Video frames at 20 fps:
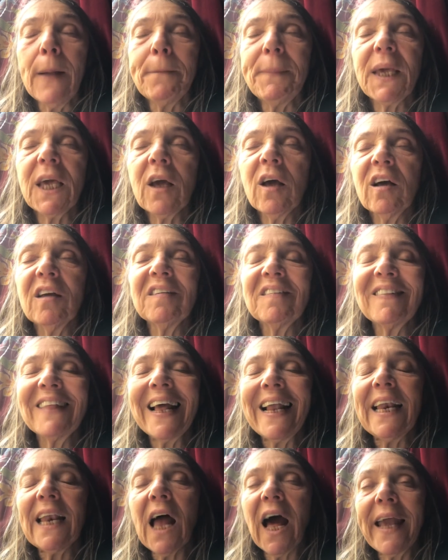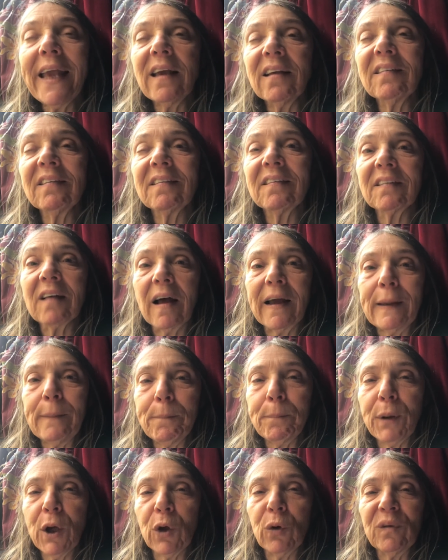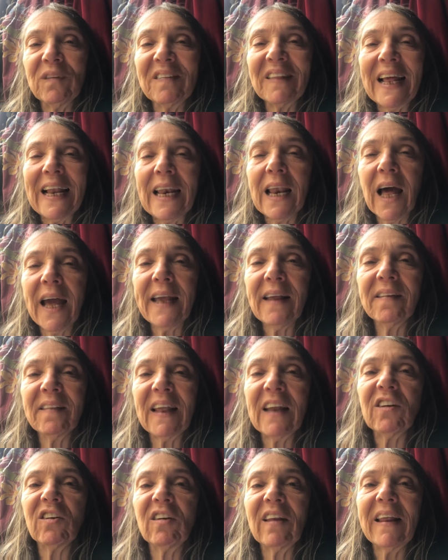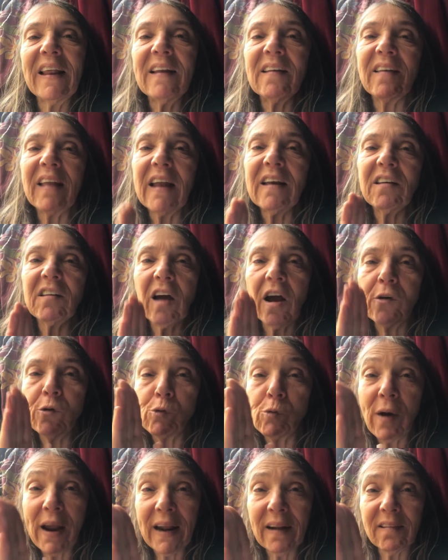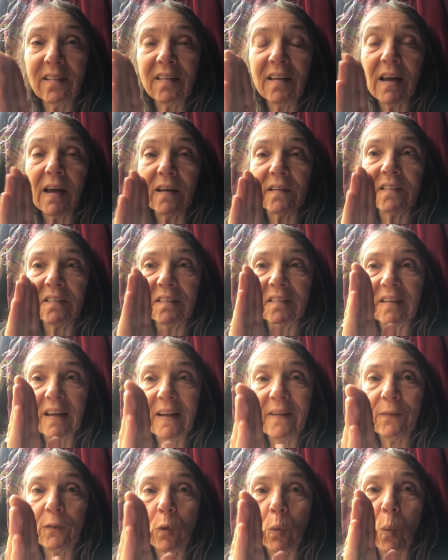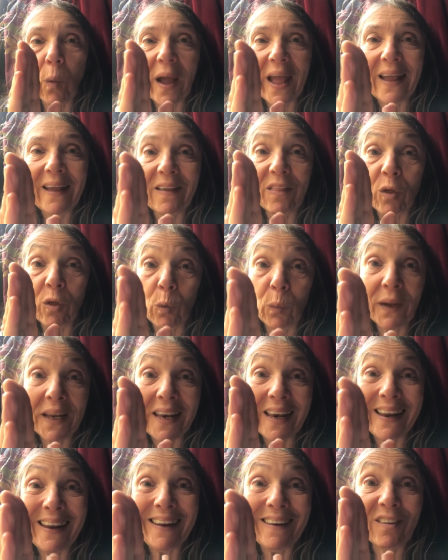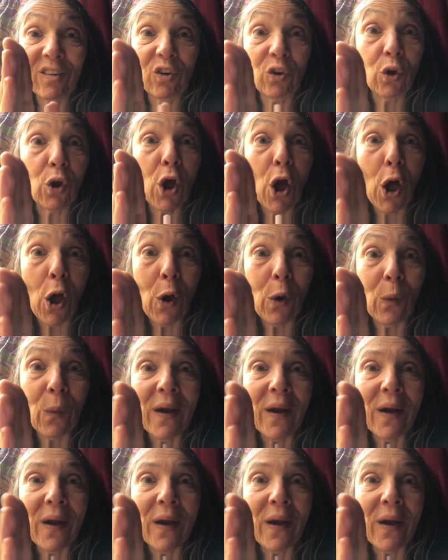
because they're like a signpost. They're directing us in the way that we need to go.